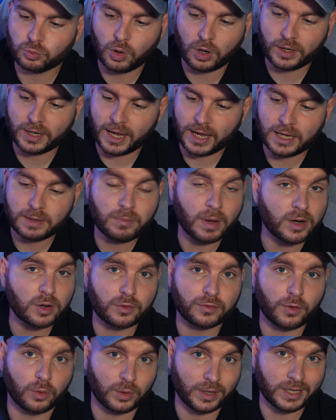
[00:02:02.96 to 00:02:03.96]
run a
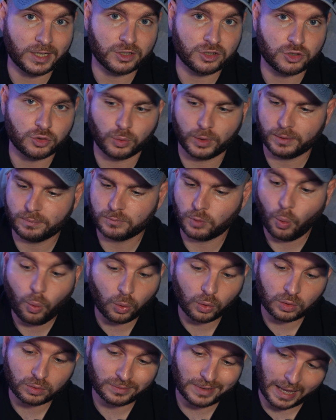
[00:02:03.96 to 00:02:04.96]
microphone into it,
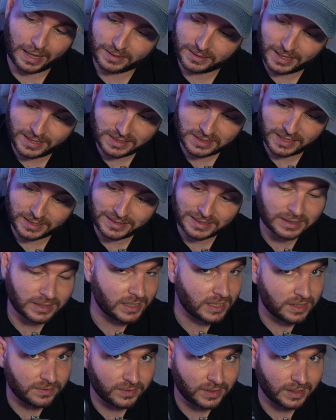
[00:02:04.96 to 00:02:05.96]
or I guess
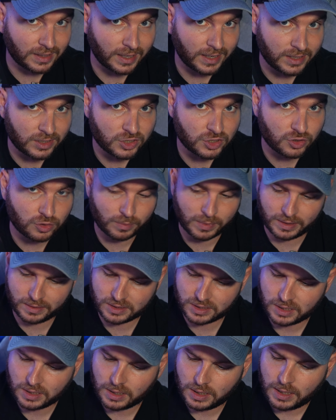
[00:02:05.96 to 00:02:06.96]
technically even an instrument.